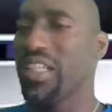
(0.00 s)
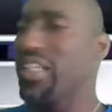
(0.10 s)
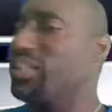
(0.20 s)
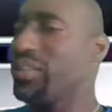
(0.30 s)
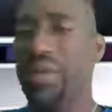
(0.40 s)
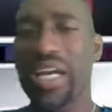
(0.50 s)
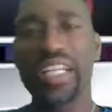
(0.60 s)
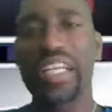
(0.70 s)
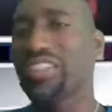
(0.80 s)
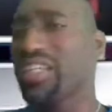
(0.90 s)
Somebody
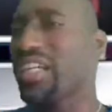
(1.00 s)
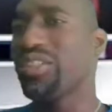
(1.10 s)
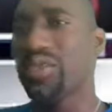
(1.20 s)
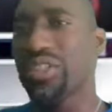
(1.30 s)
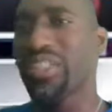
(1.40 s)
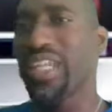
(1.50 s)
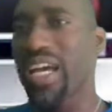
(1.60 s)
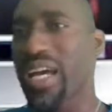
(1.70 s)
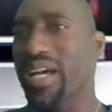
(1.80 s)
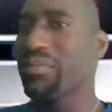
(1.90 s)
ain't trying to do the
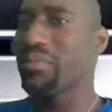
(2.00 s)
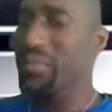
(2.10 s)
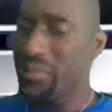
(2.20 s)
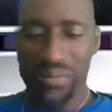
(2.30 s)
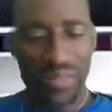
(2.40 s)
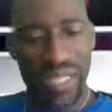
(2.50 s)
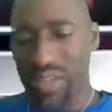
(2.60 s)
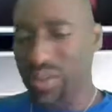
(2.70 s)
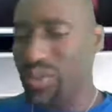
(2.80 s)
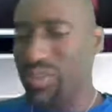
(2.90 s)
time, they
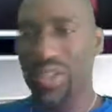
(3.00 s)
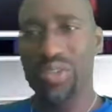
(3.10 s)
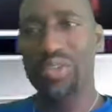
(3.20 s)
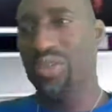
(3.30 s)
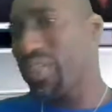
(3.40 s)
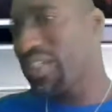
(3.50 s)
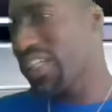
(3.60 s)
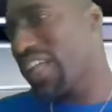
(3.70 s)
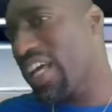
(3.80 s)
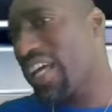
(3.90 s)
gonna throw you in the
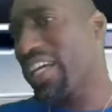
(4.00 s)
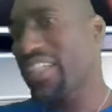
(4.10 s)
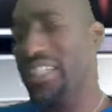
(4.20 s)
line.